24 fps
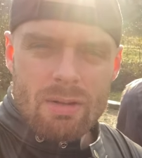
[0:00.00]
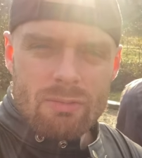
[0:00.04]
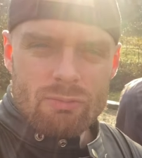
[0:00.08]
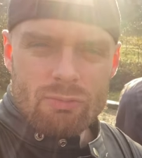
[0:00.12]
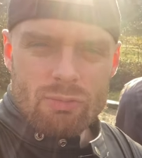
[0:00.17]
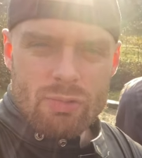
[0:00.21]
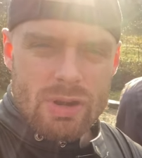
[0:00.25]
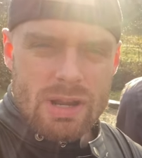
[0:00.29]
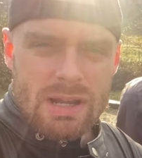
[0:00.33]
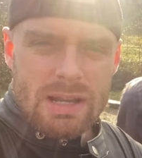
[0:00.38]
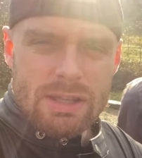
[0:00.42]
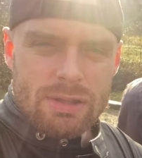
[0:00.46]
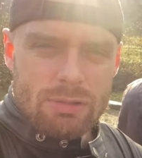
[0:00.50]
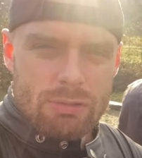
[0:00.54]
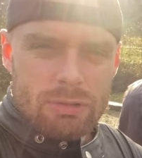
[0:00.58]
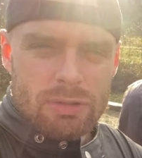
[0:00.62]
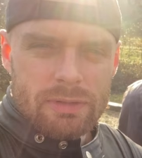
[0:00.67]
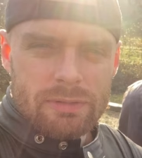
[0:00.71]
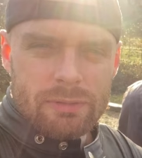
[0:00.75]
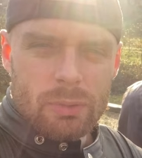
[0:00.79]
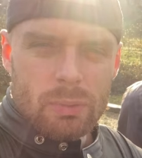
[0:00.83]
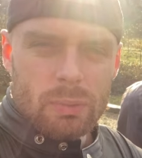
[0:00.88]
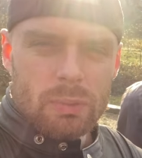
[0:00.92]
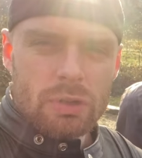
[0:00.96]
really
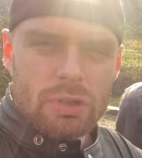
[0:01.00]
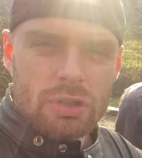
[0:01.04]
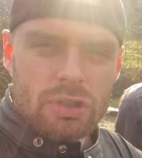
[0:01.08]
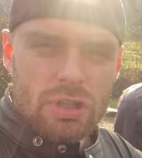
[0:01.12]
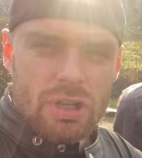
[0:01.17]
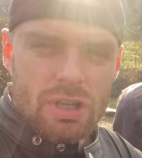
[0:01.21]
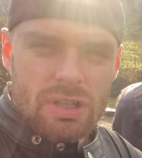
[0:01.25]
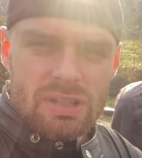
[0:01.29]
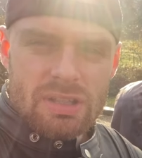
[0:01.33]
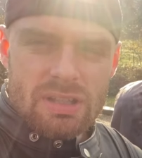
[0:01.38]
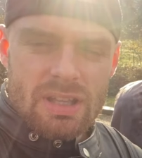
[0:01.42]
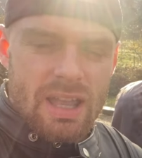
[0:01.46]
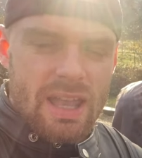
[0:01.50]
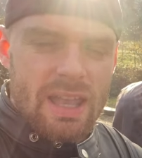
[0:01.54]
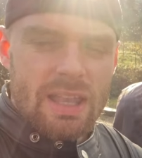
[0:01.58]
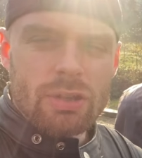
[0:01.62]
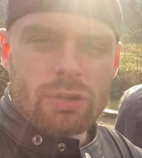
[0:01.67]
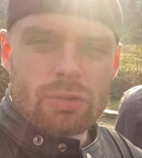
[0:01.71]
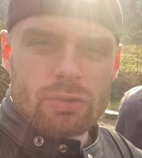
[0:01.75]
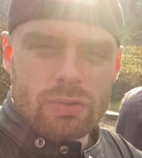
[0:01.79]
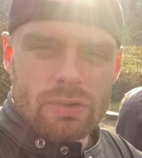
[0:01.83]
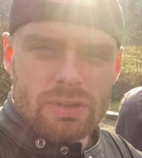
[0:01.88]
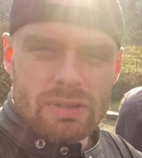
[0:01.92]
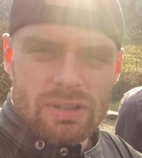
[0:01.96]
useful, just a
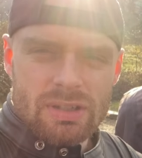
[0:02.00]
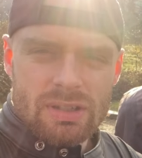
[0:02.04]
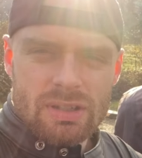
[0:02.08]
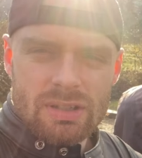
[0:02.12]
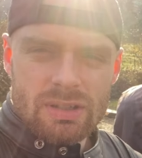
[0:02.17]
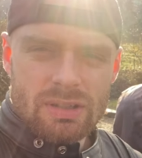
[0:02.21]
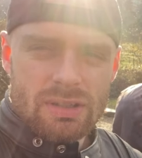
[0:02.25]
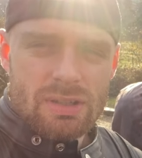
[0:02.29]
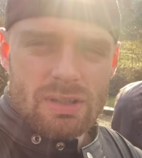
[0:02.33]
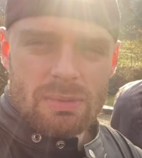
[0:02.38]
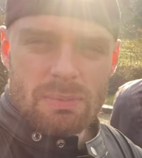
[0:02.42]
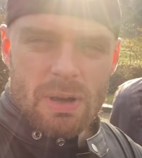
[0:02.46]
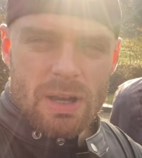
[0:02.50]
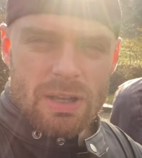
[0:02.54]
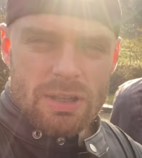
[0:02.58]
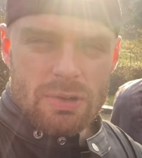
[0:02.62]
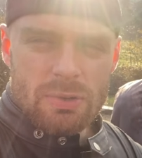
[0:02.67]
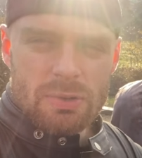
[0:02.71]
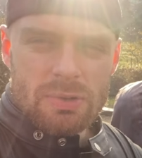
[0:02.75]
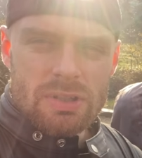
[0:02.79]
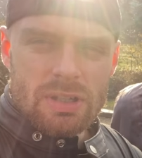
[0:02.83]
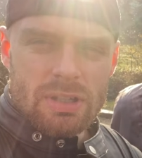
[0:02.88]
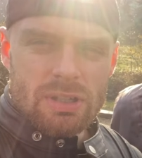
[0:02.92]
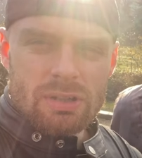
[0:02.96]
hindrance to my
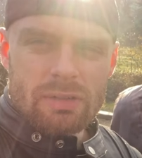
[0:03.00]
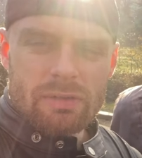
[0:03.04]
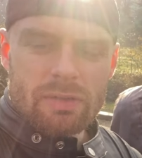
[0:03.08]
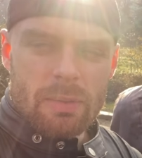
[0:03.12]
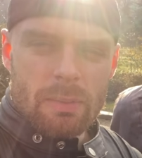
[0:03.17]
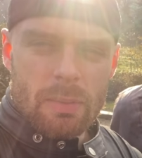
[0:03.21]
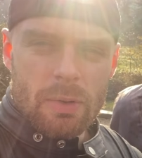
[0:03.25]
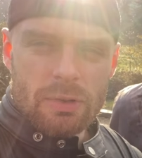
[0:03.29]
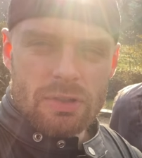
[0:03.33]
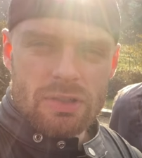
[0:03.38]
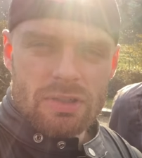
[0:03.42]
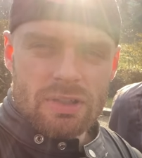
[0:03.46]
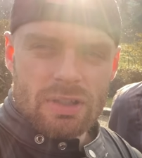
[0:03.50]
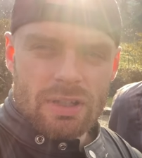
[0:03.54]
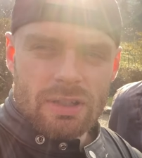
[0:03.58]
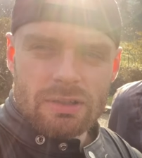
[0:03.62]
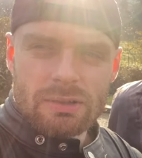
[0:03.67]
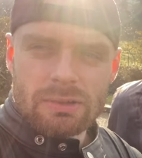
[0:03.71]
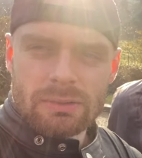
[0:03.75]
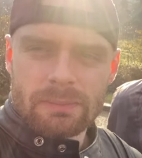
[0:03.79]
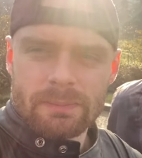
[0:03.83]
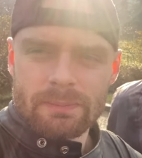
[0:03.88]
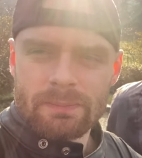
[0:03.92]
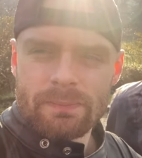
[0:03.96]
usage of the motorcycle.